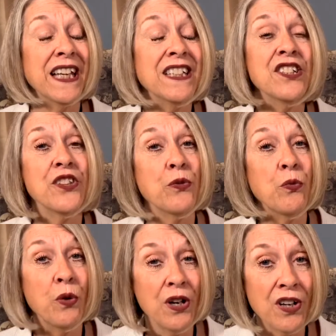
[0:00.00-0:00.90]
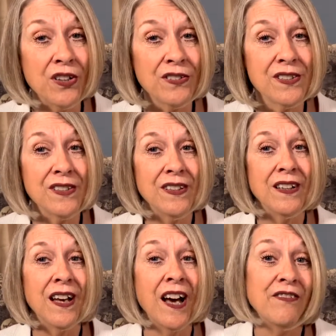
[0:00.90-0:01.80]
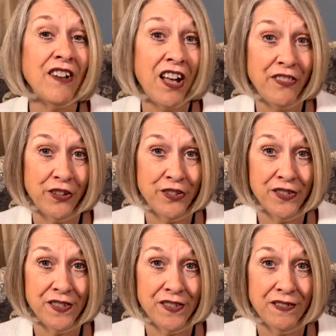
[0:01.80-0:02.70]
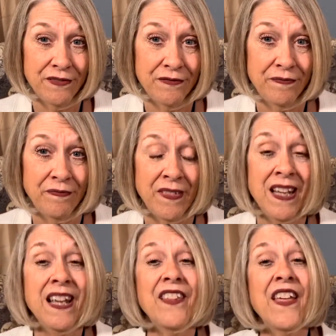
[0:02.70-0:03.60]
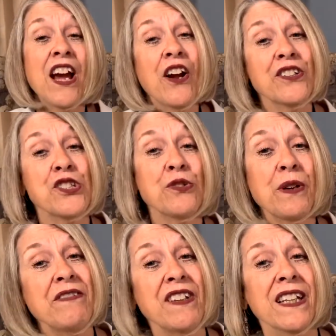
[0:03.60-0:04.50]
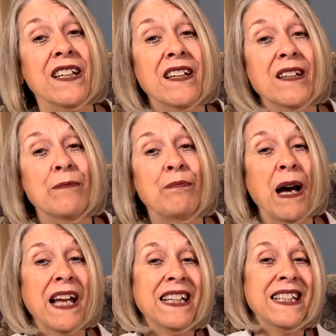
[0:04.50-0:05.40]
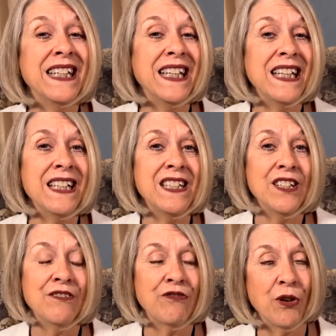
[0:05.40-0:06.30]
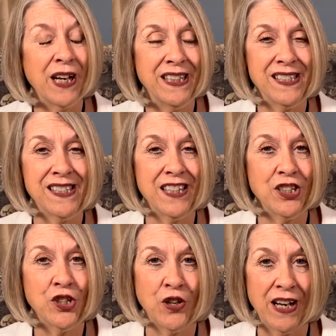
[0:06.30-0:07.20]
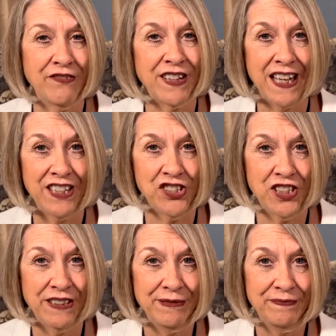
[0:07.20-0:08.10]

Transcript: into the world of others. They are driven by a need for instant gratification.